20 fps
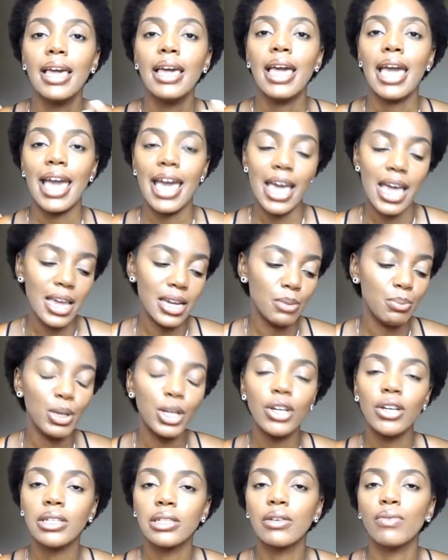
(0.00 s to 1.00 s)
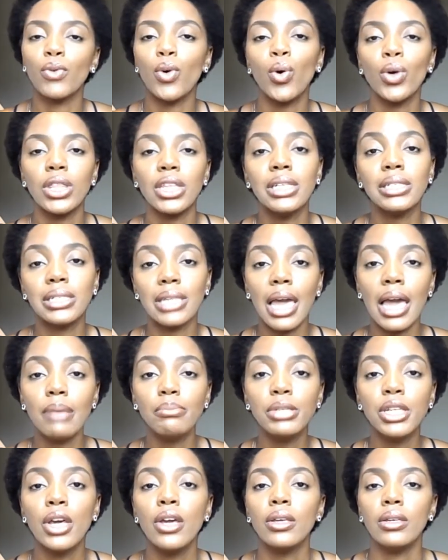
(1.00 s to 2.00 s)
and because of all these
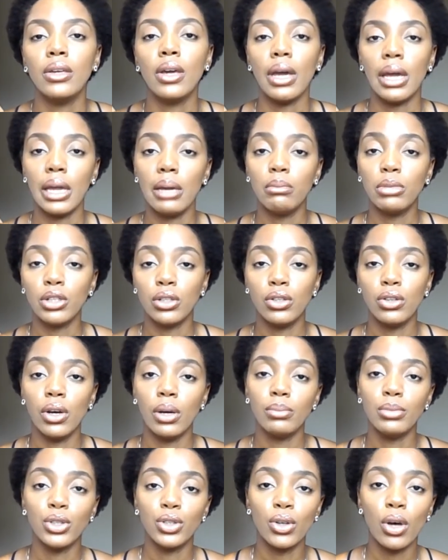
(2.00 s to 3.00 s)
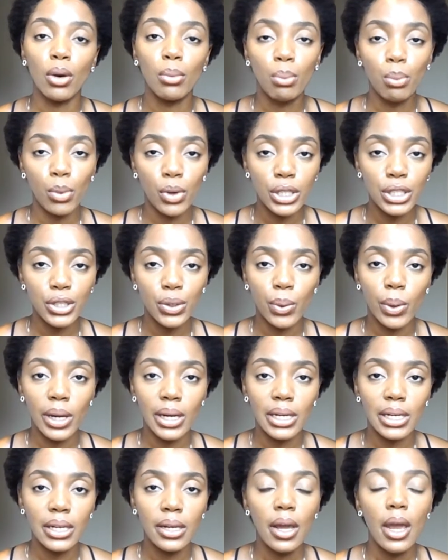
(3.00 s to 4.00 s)
gaps, you're able to absorb moisture
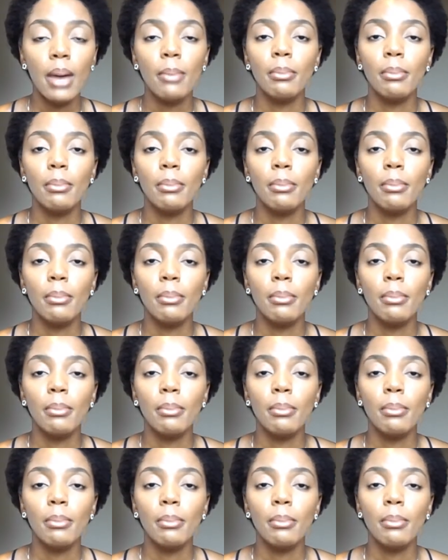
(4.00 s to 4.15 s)
quickly,